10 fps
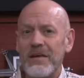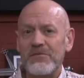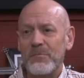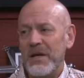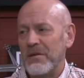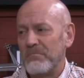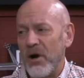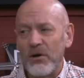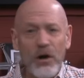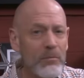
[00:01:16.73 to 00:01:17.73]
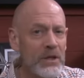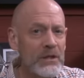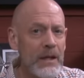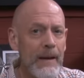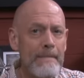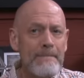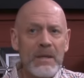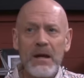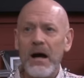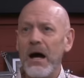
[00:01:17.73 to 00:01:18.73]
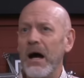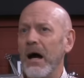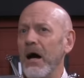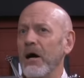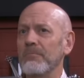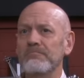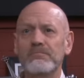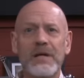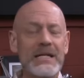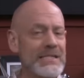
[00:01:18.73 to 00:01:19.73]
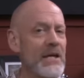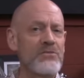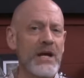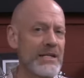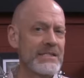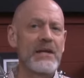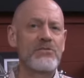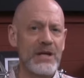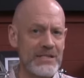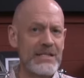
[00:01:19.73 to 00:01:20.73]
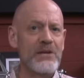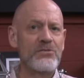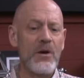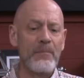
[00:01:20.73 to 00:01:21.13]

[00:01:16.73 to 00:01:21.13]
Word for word: I've debated Bart Ehrman, um, et cetera, et cetera, et cetera.